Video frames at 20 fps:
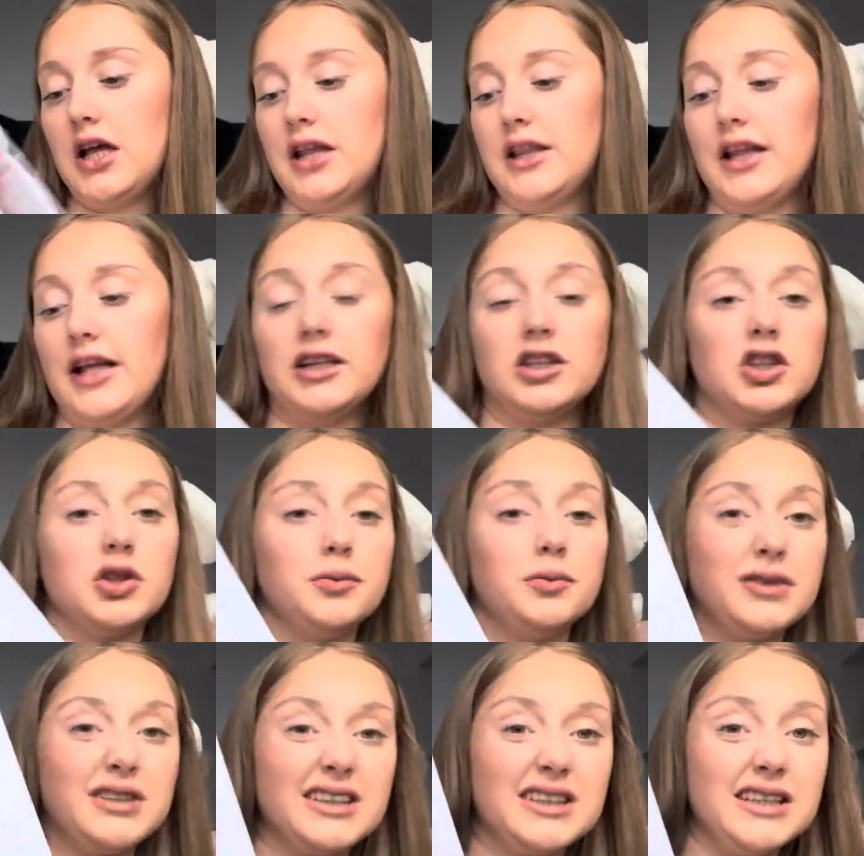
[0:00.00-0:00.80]
then
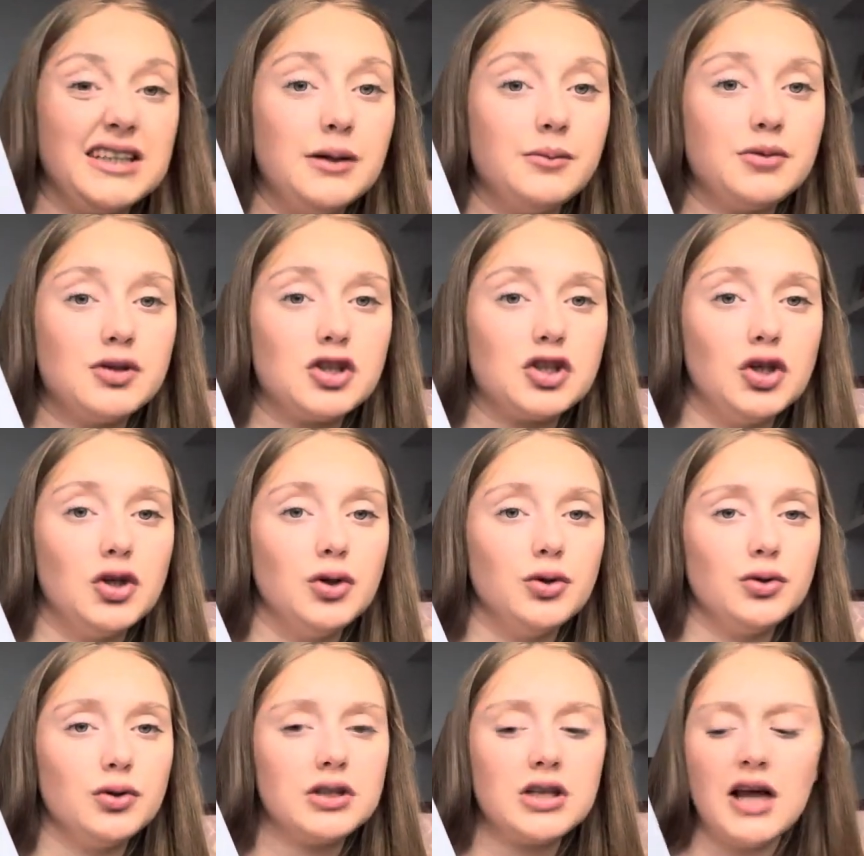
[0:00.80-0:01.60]
some sleep
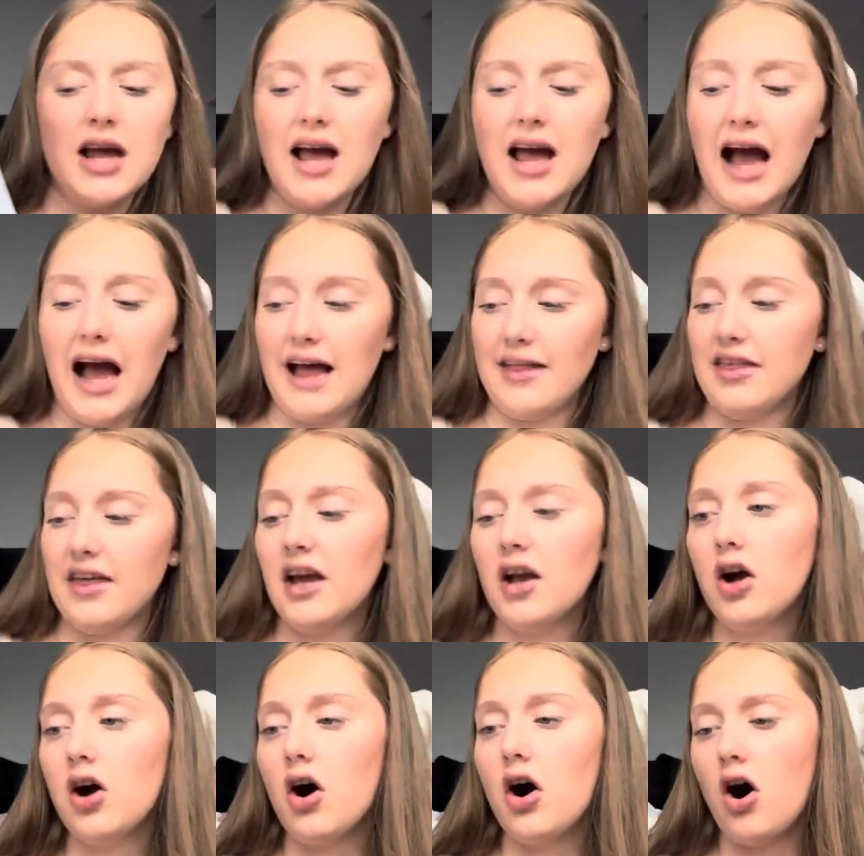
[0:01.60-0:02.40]
suits. I
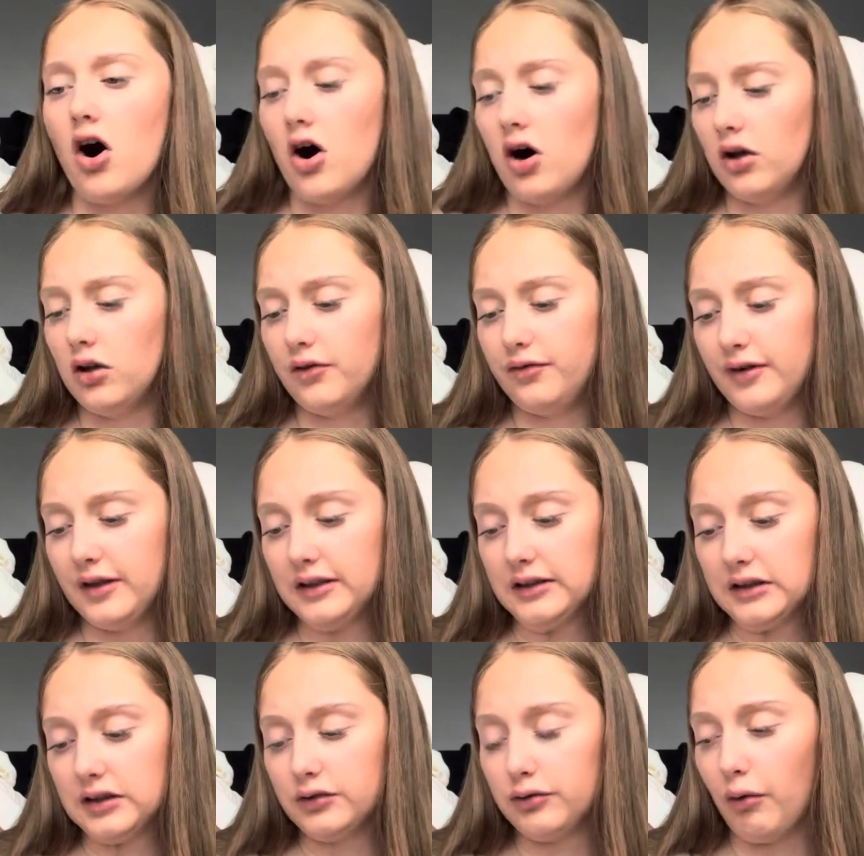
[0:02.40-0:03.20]
think all of
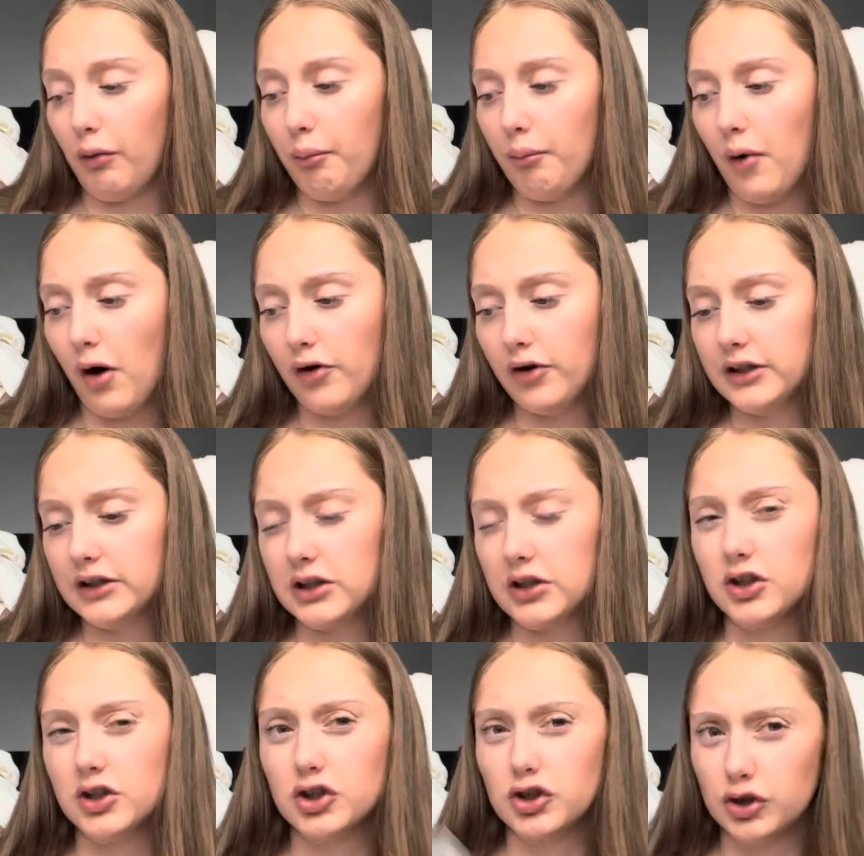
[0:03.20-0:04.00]
this is from
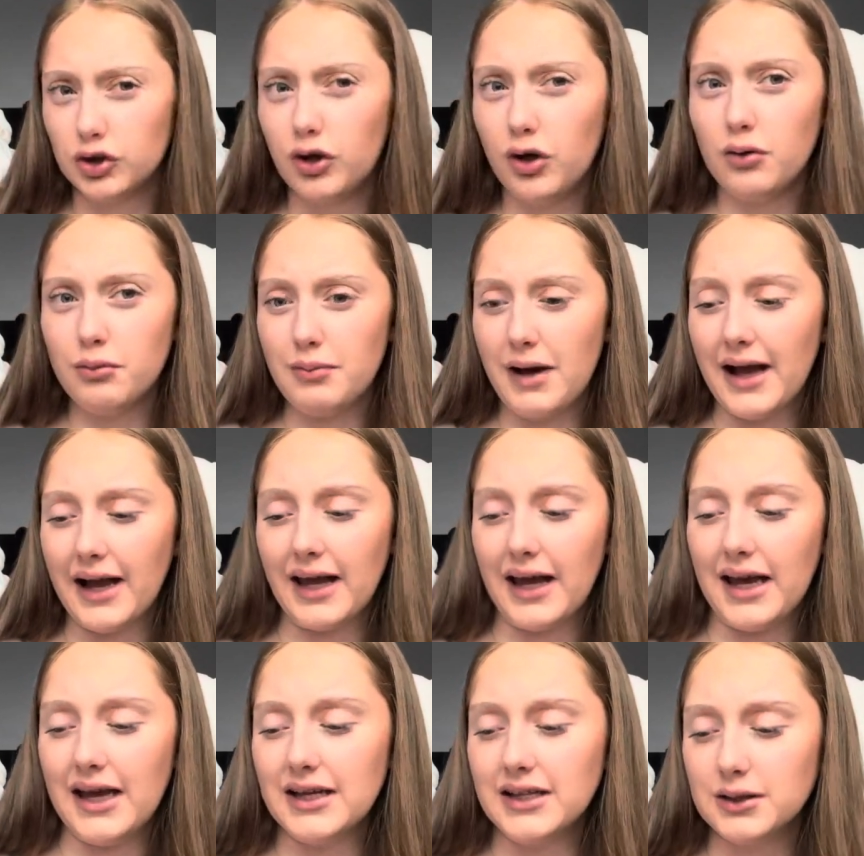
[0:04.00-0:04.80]
Morrisons. Nutmeg
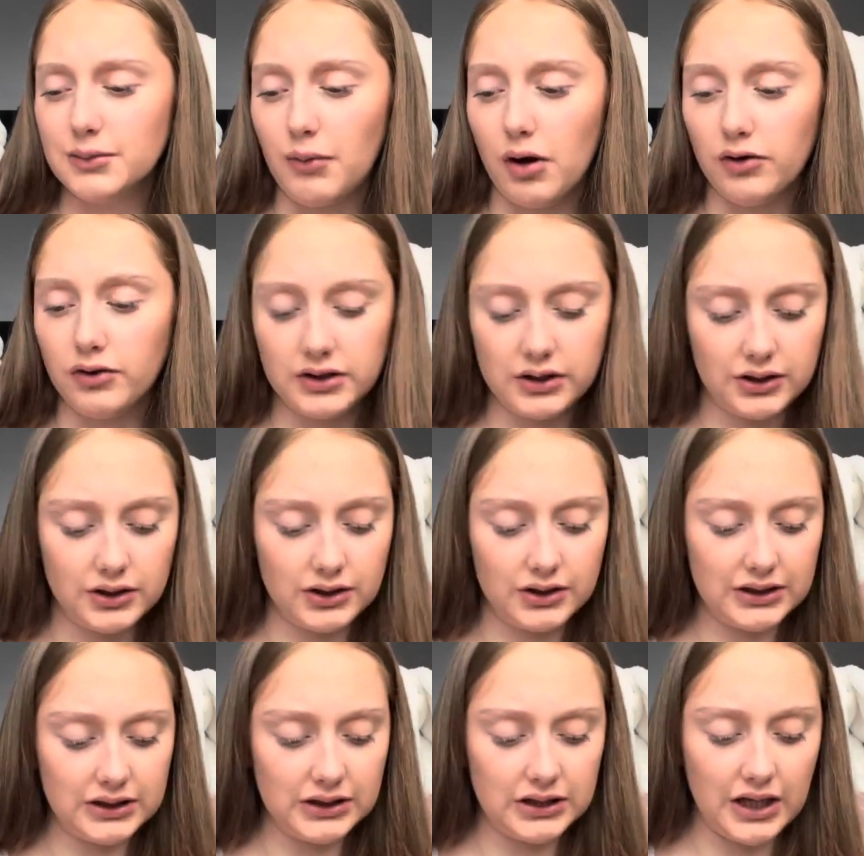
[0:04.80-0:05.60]
is
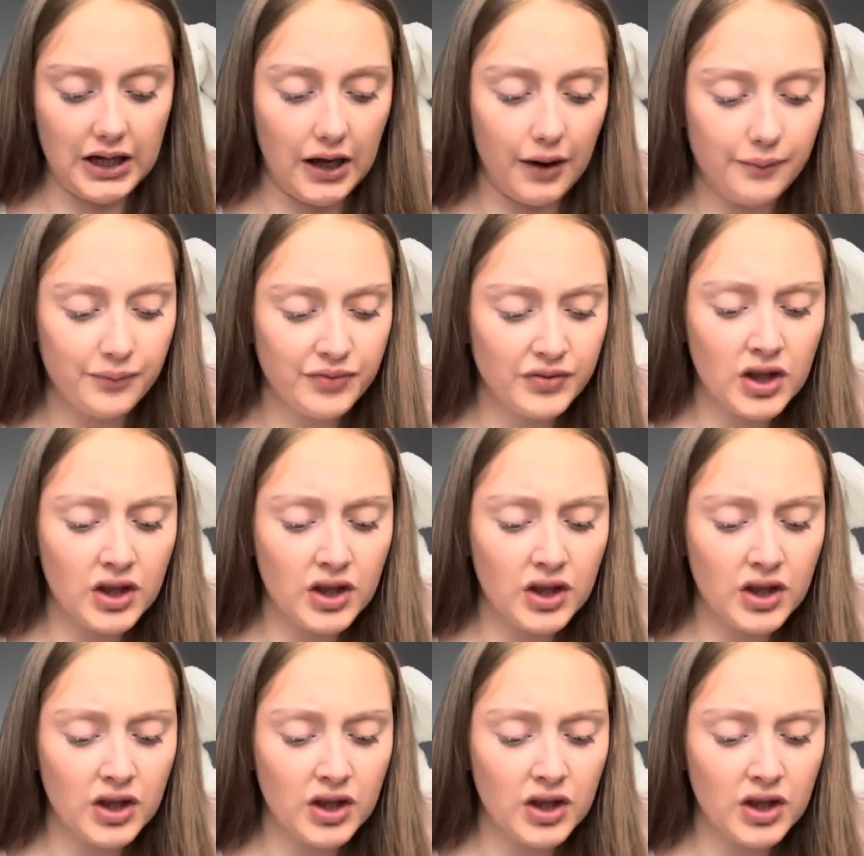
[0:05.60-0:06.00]
Morrisons, isn't it?